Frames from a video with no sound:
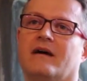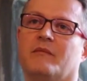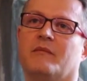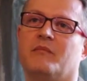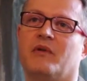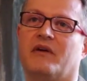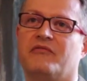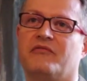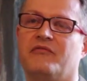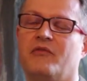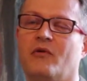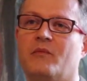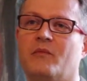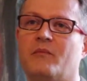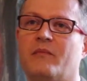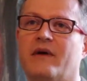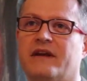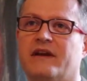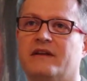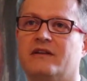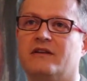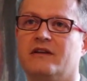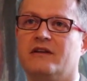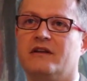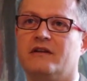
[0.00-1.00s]
performed by
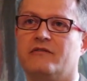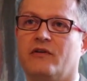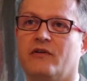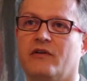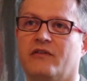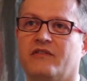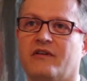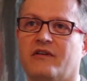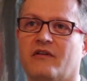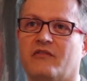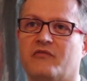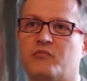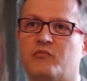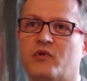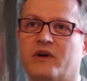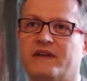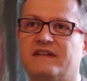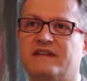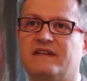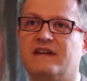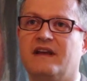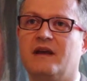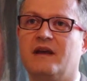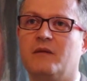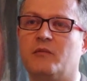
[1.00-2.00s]
the University of
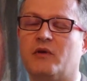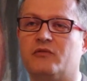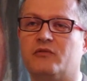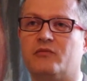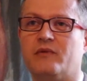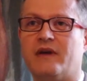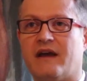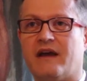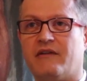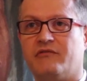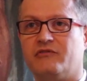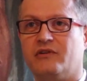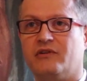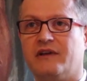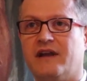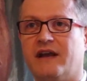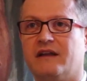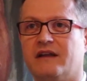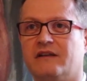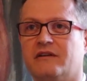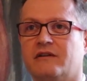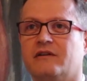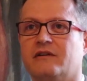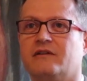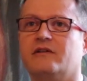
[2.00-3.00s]
Poitiers, but we have
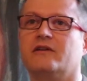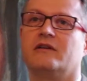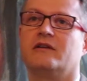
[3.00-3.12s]
together the